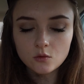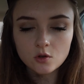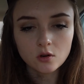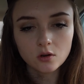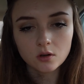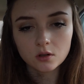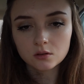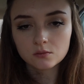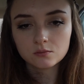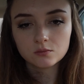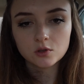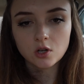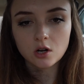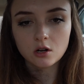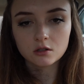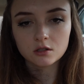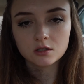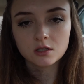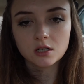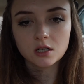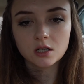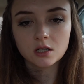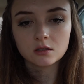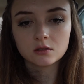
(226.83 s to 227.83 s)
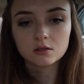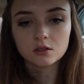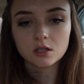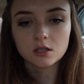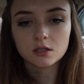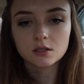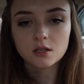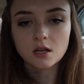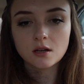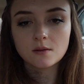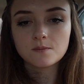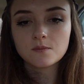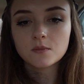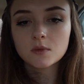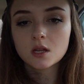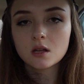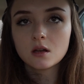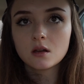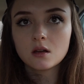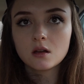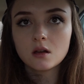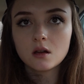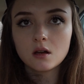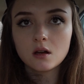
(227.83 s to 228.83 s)
Or dog sitting, should I say.
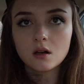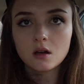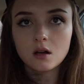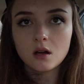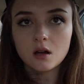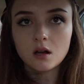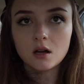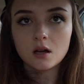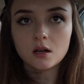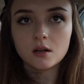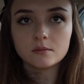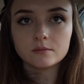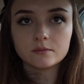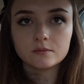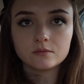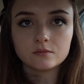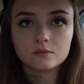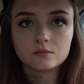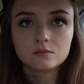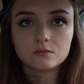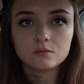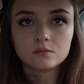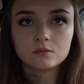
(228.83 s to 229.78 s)
Um,